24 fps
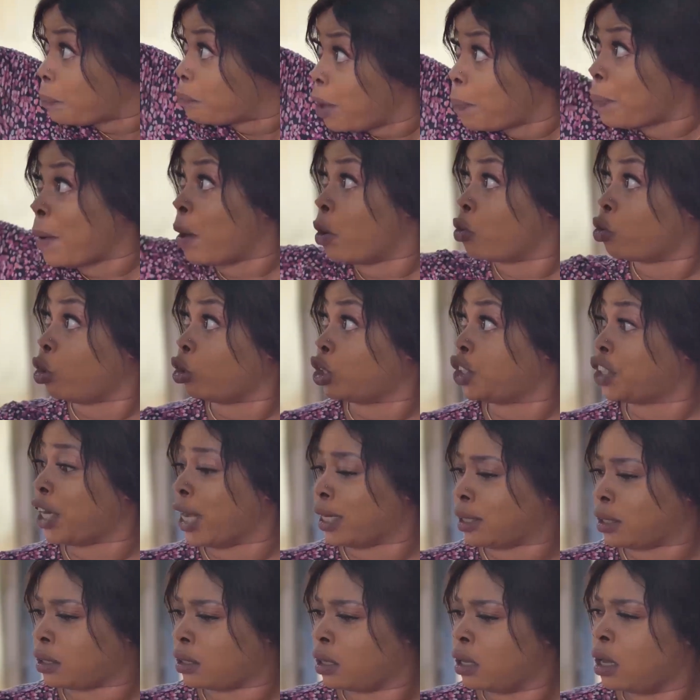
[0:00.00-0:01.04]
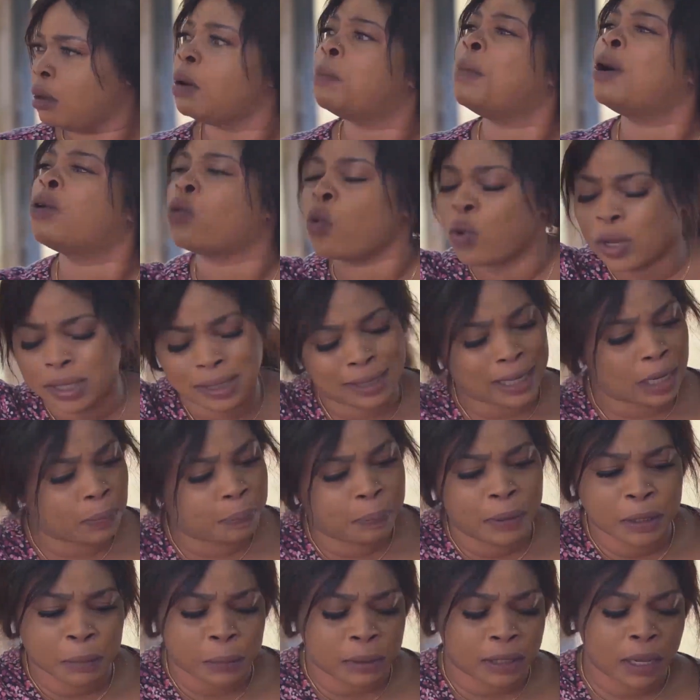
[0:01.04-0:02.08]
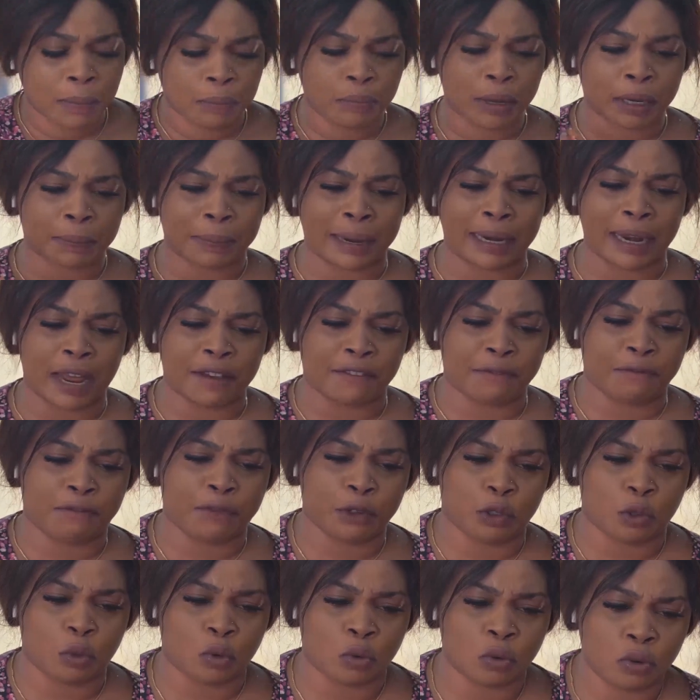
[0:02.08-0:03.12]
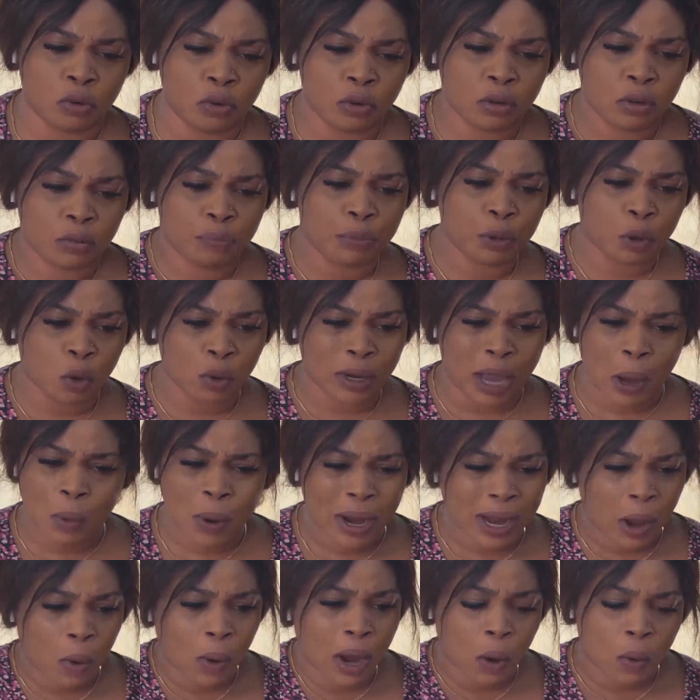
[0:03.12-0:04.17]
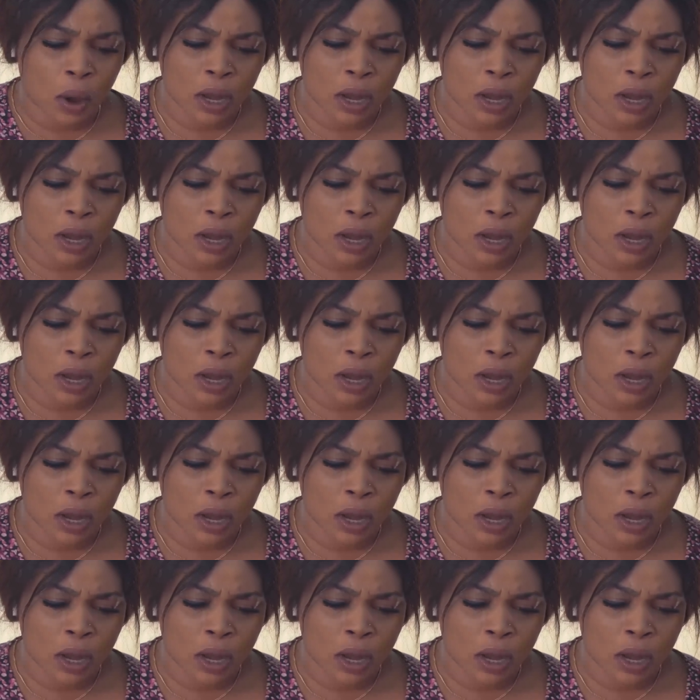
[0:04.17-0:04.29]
a wrapper on your chest. Mama, go inside, please. Let me make my live video. Pico, gawa, gawa,